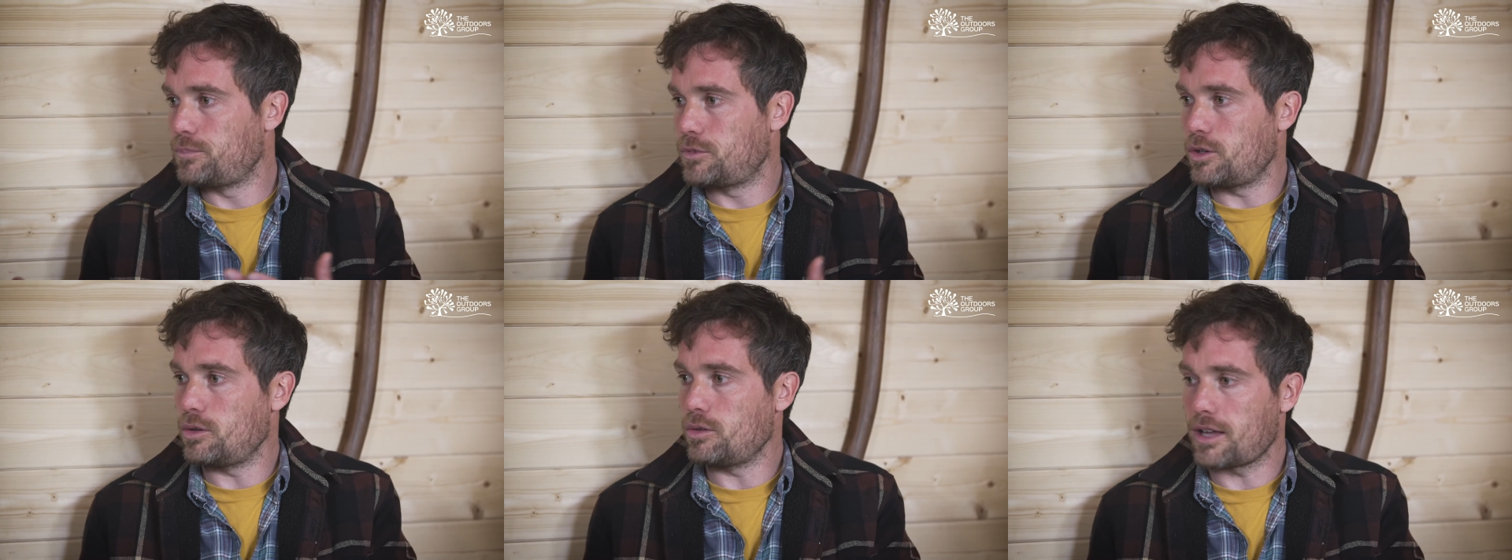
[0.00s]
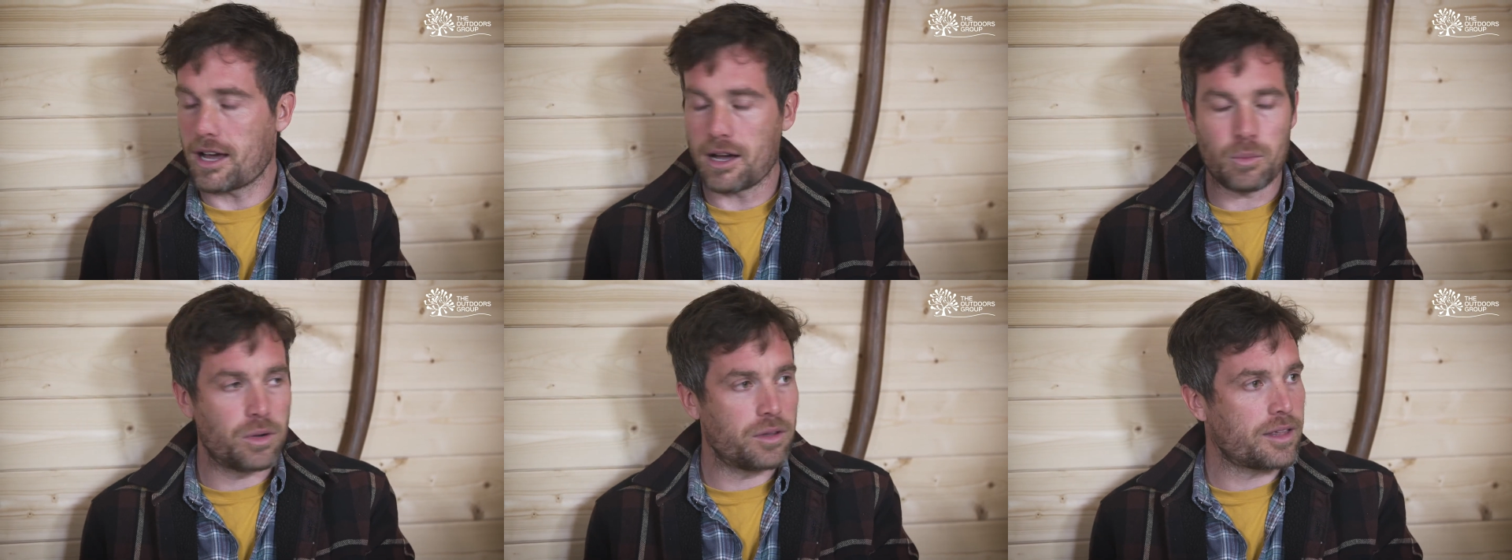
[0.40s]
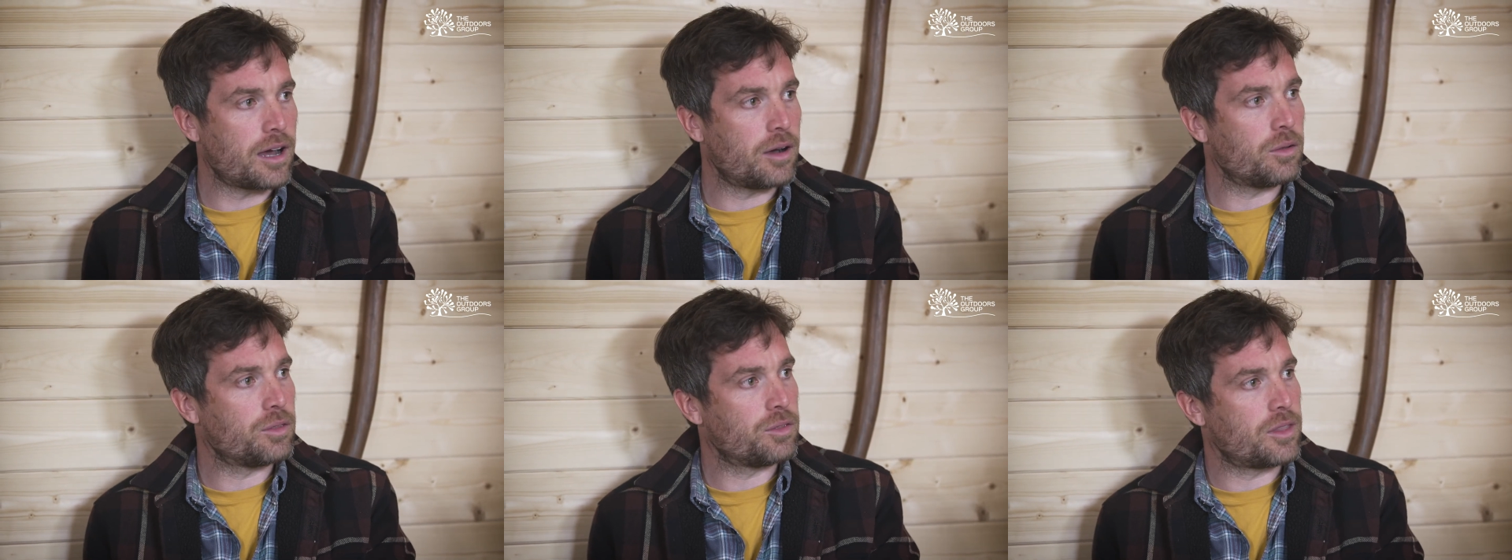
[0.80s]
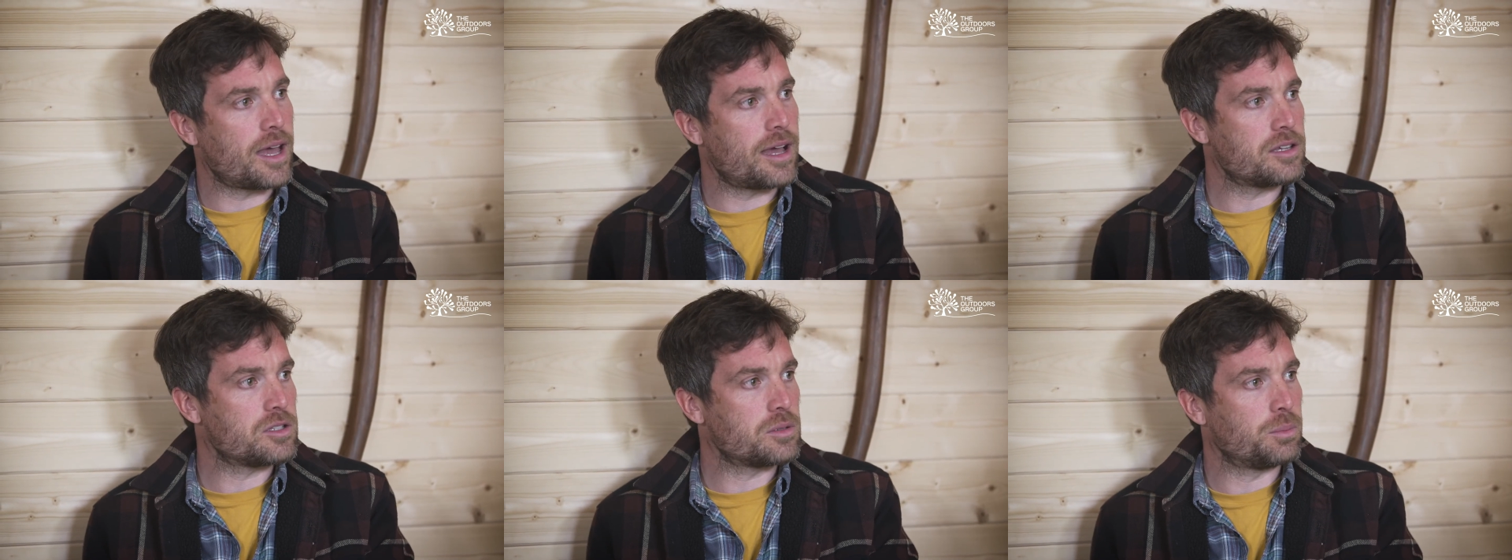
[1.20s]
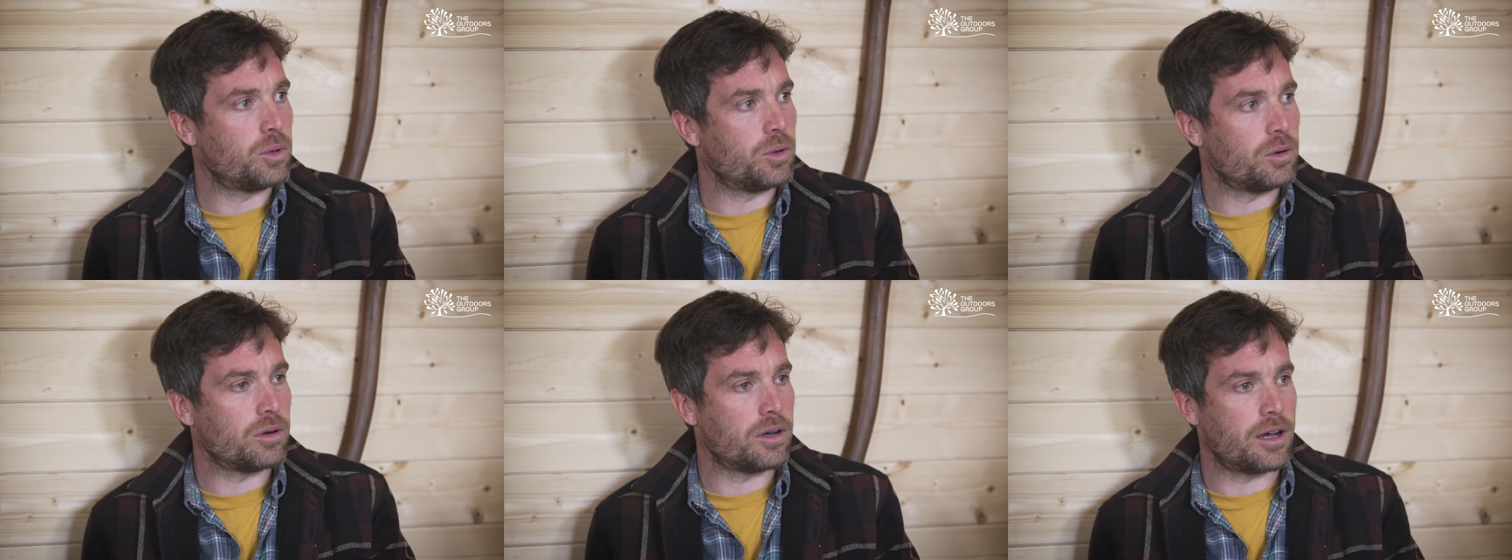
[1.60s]
do that without their
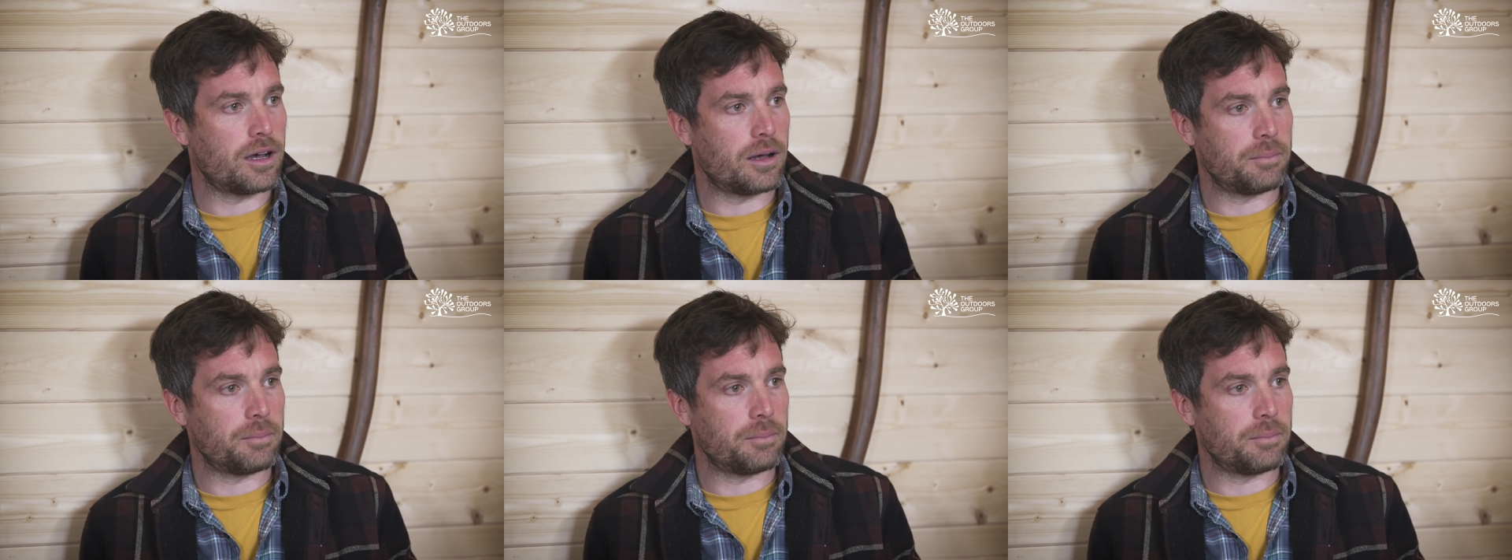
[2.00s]
support